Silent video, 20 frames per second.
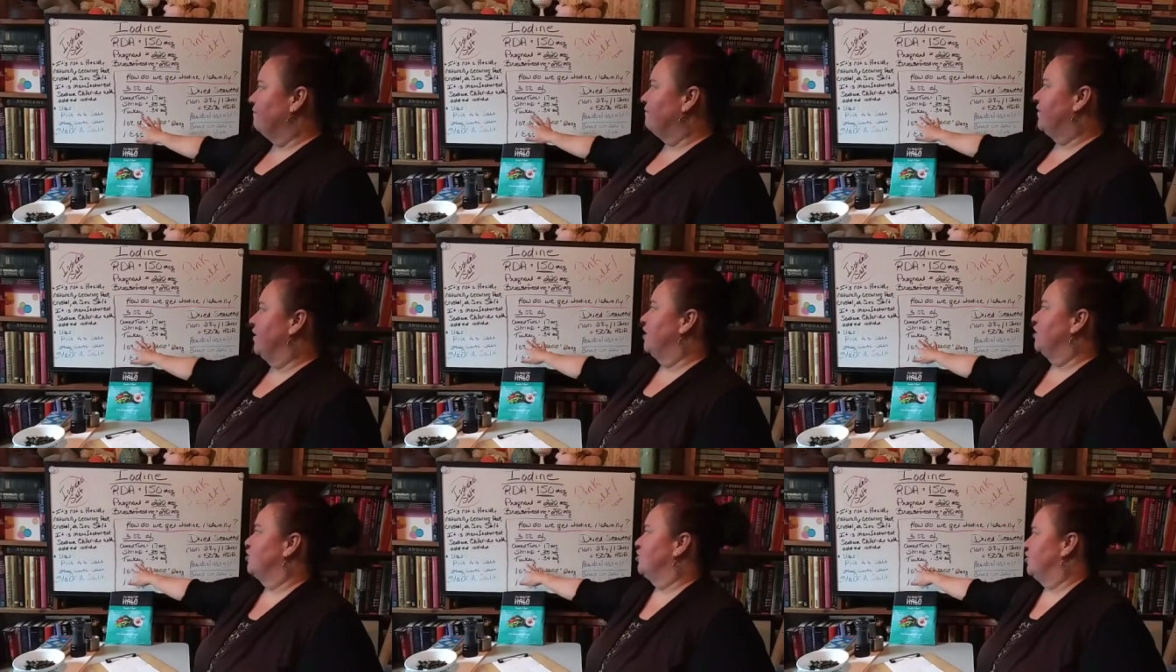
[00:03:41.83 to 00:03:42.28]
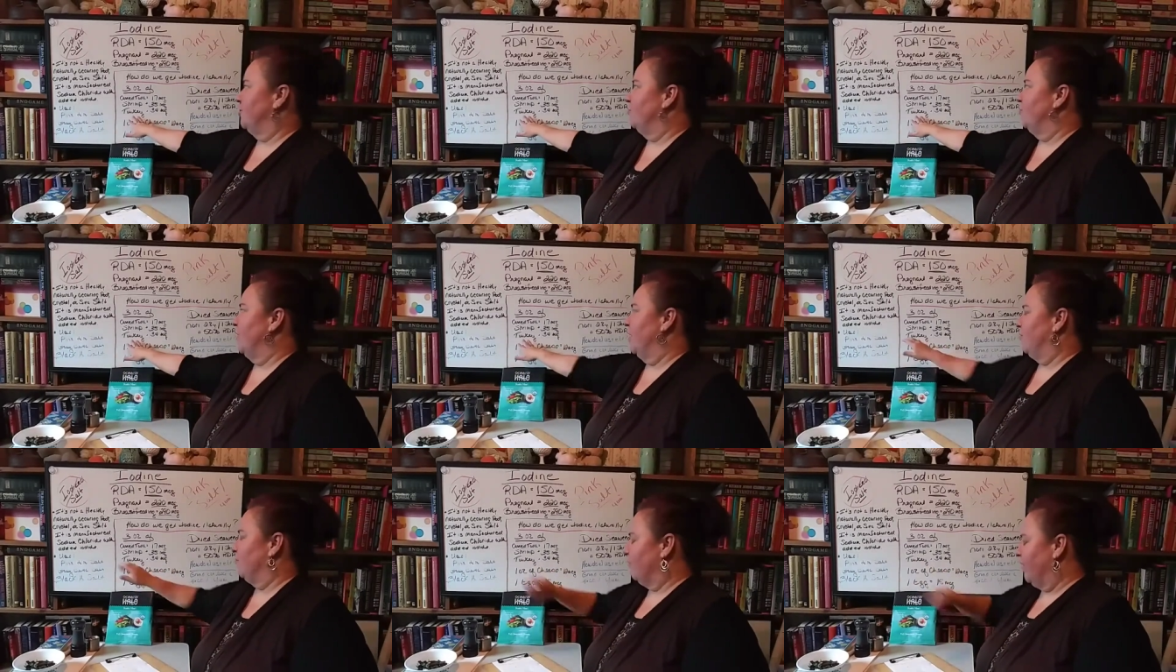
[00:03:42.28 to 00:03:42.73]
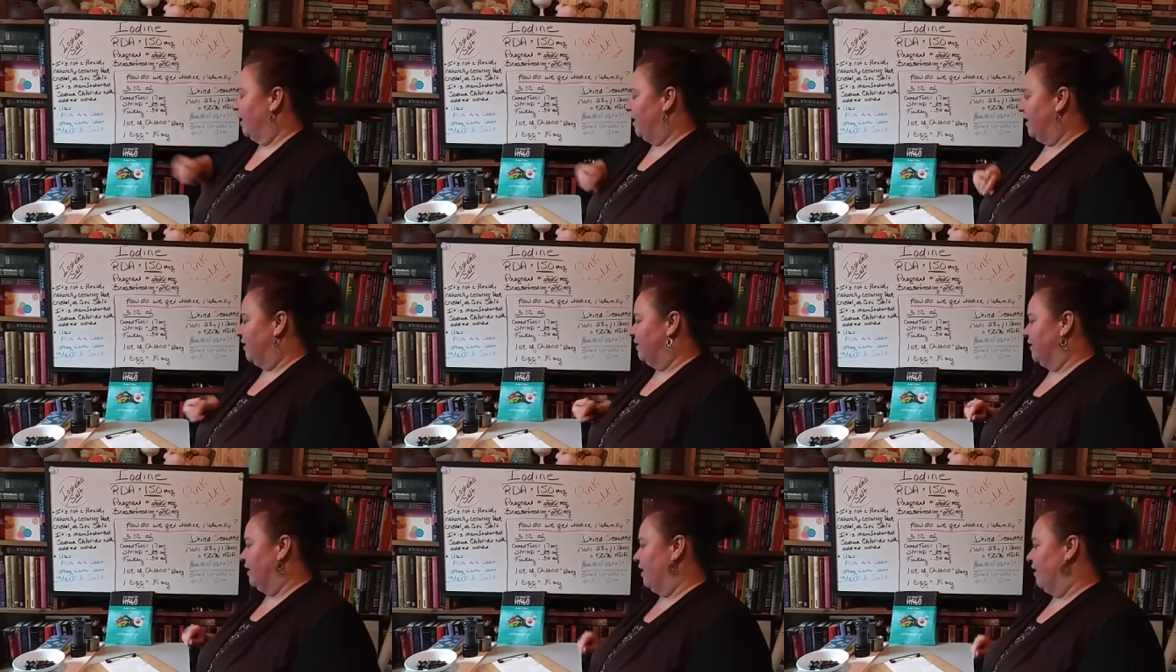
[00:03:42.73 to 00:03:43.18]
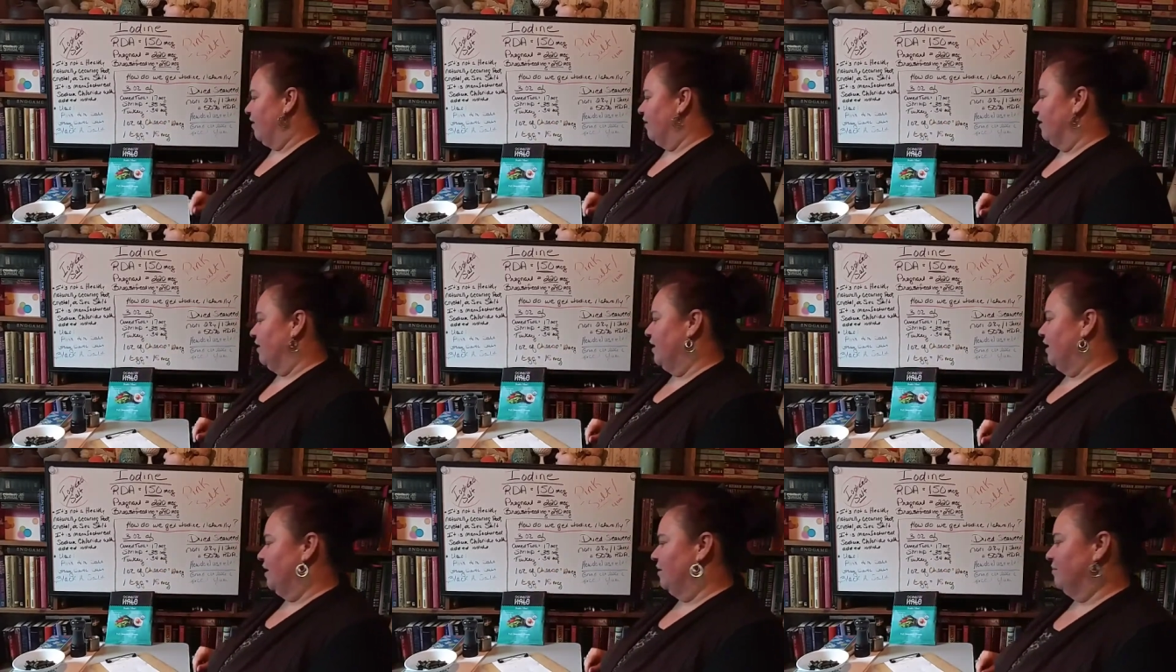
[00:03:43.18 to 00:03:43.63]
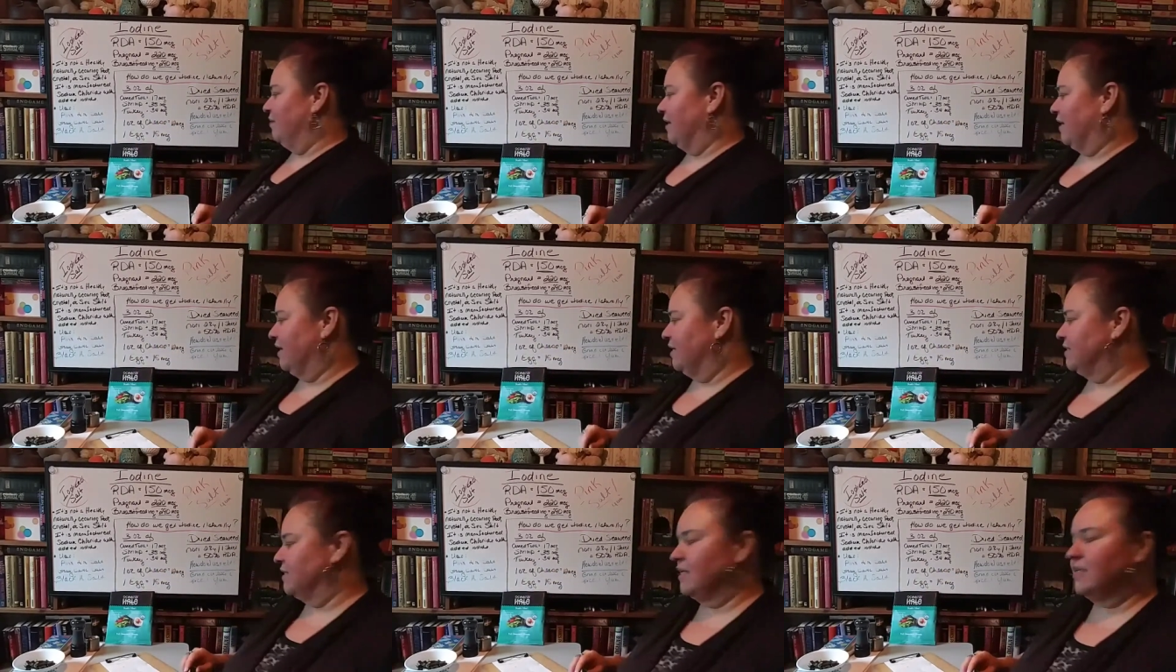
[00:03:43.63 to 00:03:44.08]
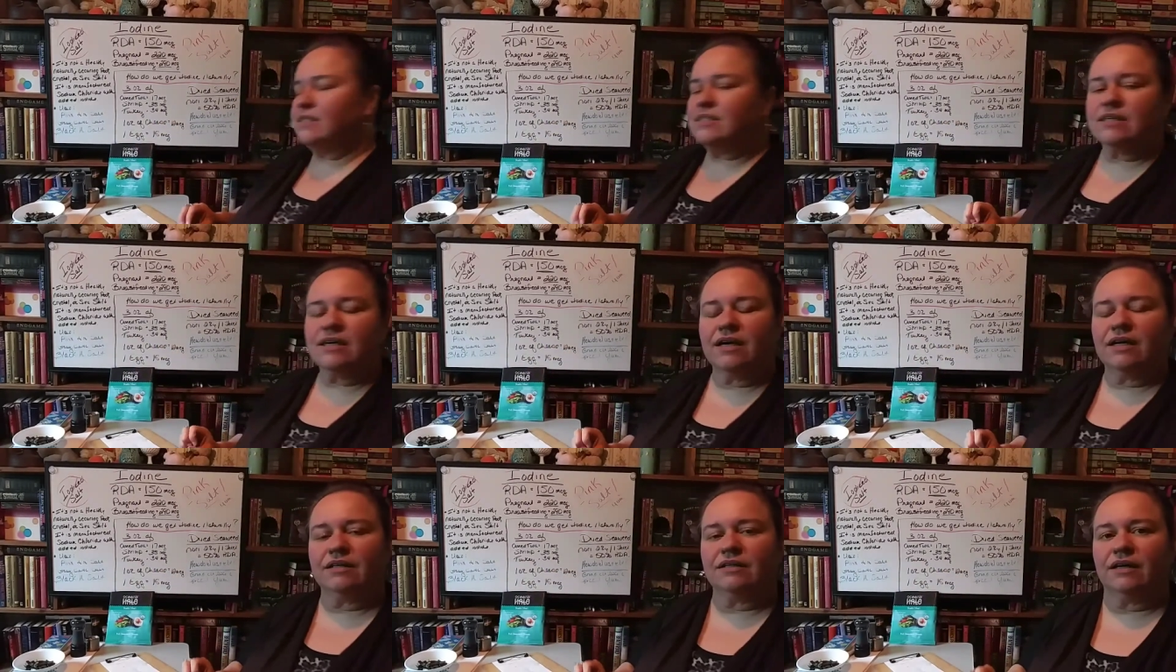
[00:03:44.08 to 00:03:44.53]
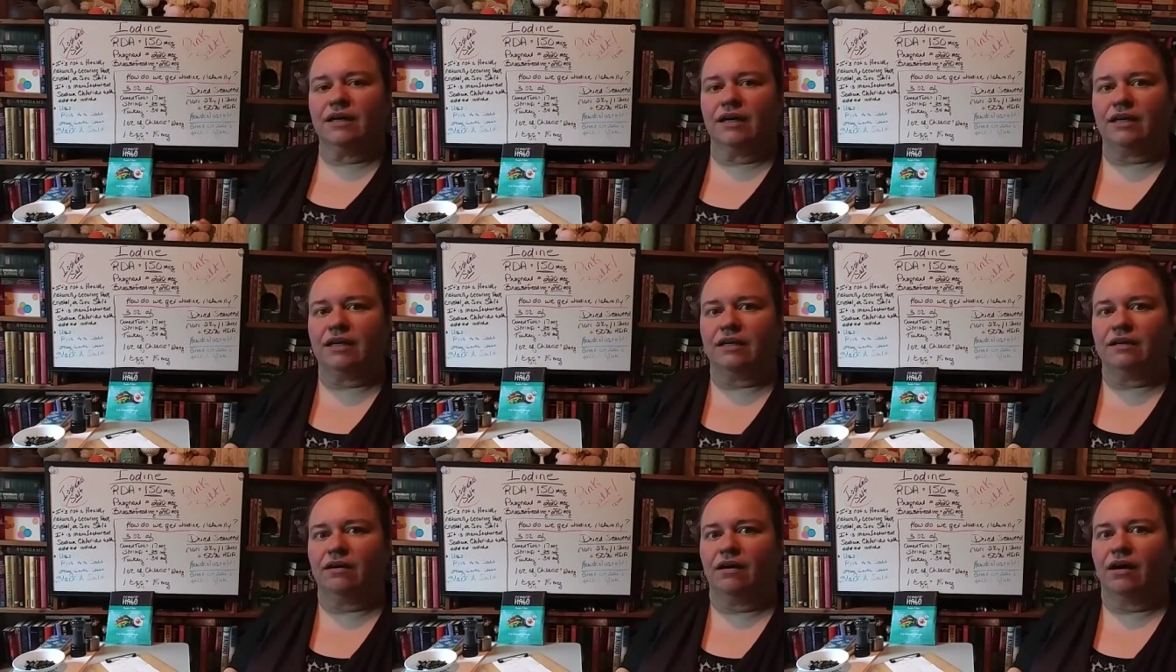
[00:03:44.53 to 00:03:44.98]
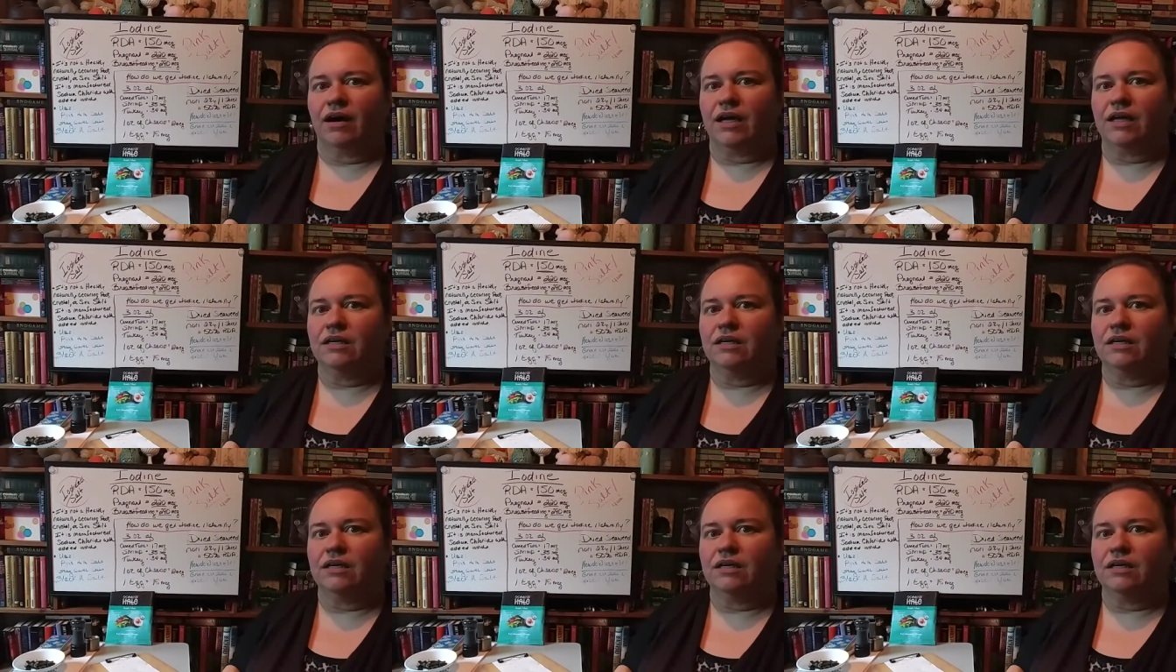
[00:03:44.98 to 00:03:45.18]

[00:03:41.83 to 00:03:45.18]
Fish should have went right in there because it's got 99.